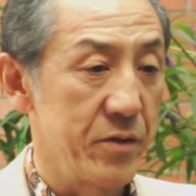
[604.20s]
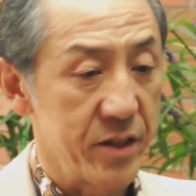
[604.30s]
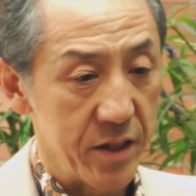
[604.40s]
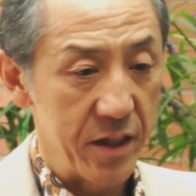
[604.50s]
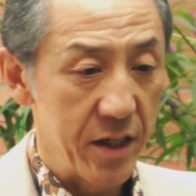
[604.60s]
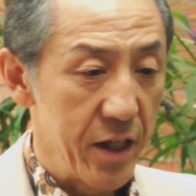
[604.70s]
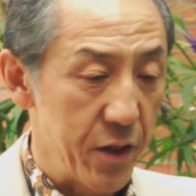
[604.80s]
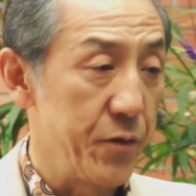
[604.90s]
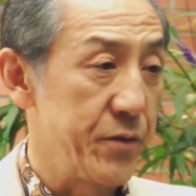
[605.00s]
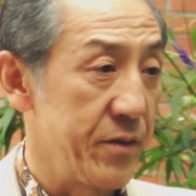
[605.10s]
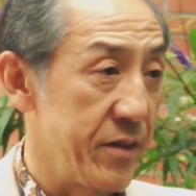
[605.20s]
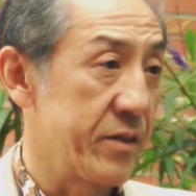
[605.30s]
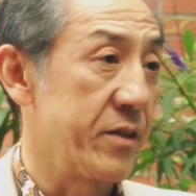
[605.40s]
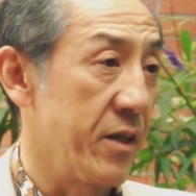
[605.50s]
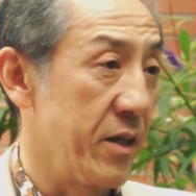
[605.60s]
she uses
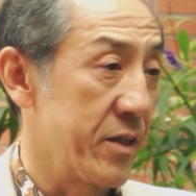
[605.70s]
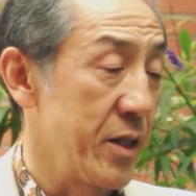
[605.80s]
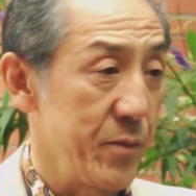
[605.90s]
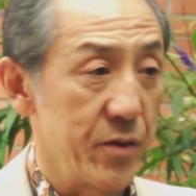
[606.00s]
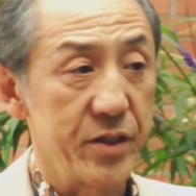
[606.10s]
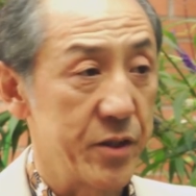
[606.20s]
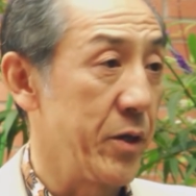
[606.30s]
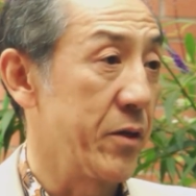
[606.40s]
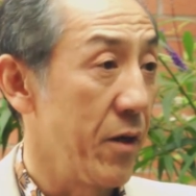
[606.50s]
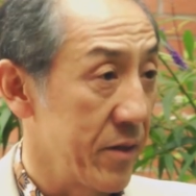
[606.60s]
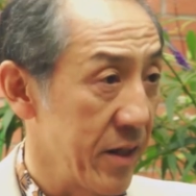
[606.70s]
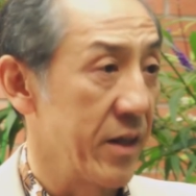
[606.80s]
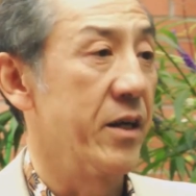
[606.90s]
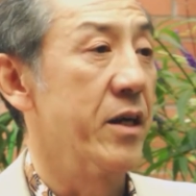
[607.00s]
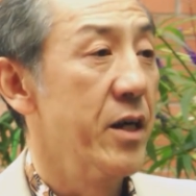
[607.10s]
this terminology quite a lot
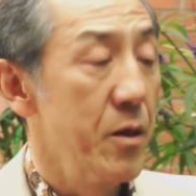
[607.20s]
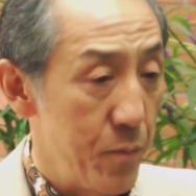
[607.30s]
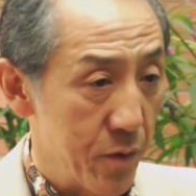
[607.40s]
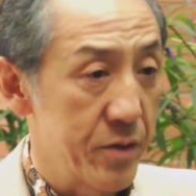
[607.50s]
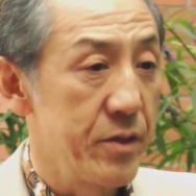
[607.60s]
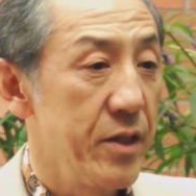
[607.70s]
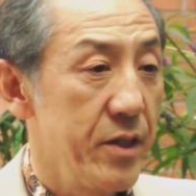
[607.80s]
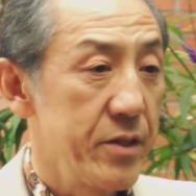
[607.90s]
in her book.